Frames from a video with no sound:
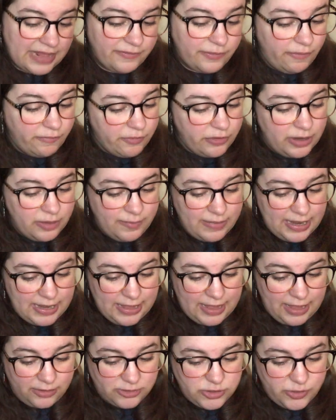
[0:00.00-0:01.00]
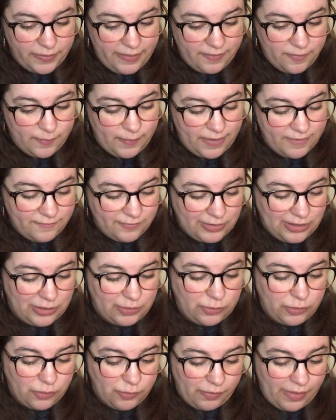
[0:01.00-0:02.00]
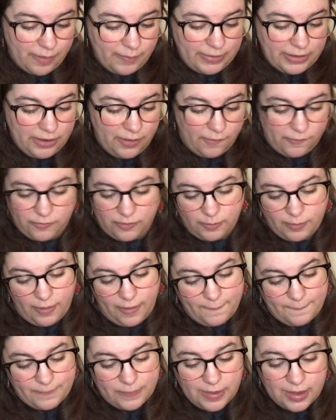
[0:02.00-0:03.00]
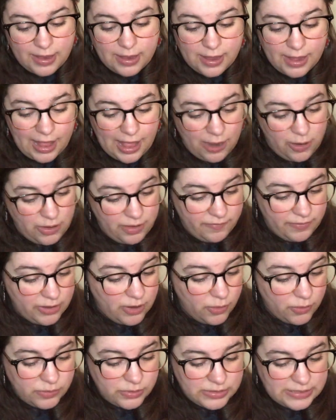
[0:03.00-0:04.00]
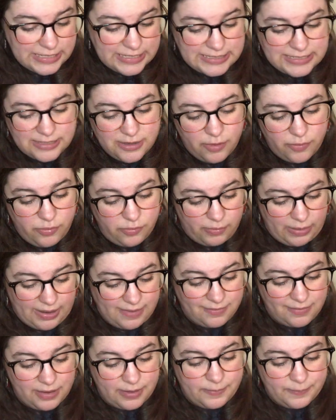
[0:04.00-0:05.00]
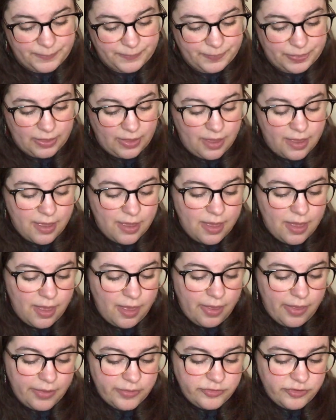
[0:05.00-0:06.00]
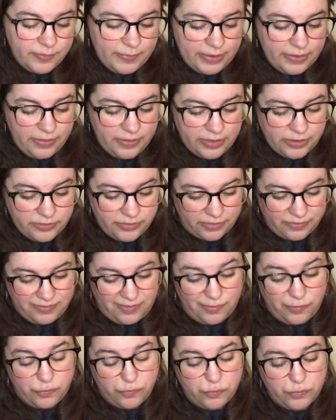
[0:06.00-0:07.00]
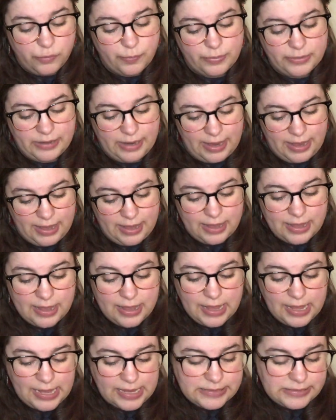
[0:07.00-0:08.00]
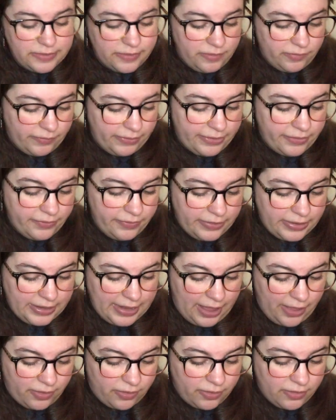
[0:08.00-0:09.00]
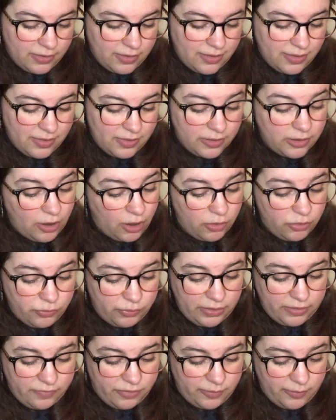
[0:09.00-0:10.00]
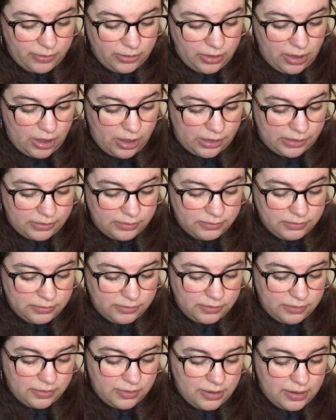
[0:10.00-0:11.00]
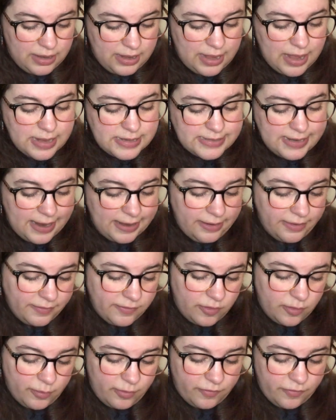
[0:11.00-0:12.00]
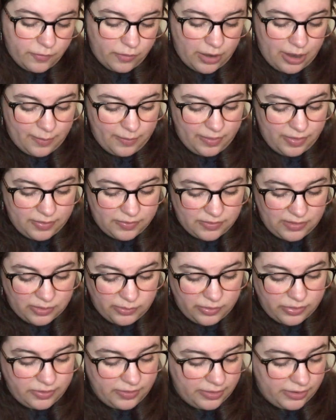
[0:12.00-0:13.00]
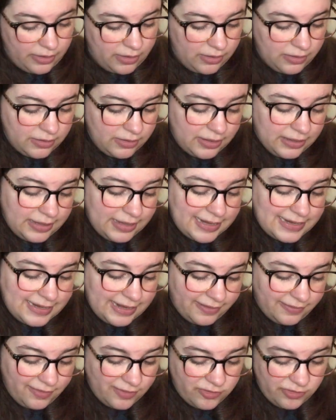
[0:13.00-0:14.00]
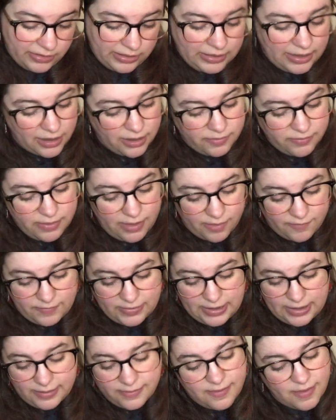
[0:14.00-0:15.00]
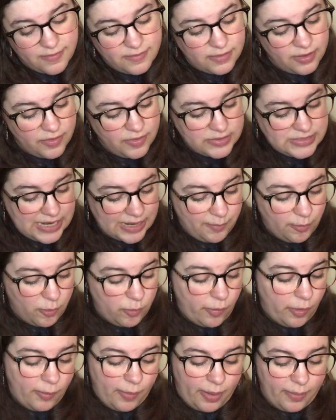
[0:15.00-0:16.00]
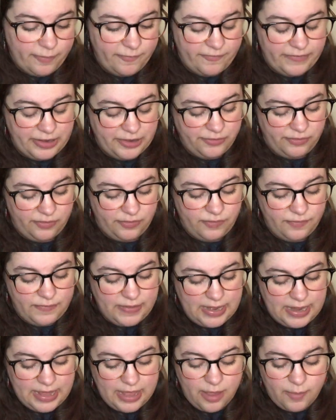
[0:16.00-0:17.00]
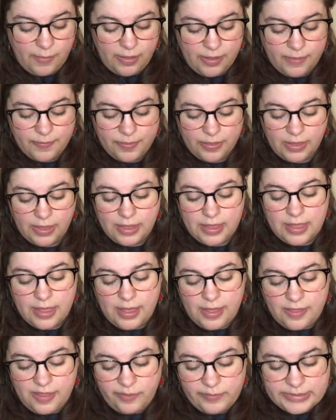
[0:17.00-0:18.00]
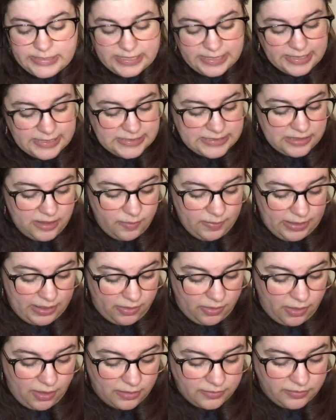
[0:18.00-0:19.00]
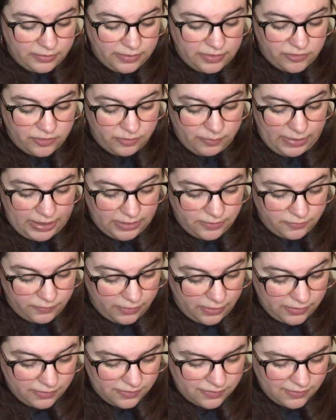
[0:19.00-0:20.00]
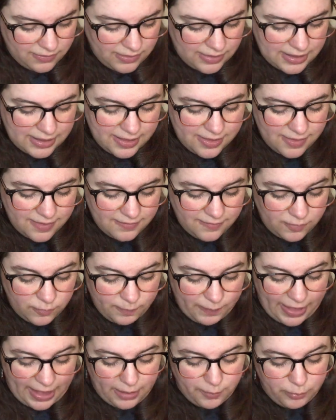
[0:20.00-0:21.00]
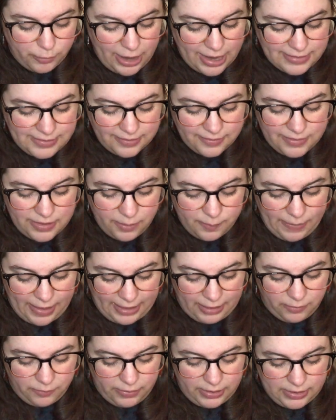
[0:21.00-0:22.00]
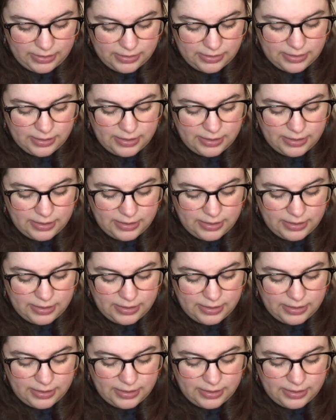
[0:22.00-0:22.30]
If you ever need me to kick Joanne's butt for you, you let me know, said Mom. I don't even know, need to know the reason. I hug Jamila and Justin super tight until they wriggle and yell. Then three of them are gone. Dad gets home before Emma is done with dinner. He takes the chicken out of the oven and sets it on the table while Mom finishes feeding Emma. Then we dig into the meal Aunt Alicia made for us. This is practically a banquet.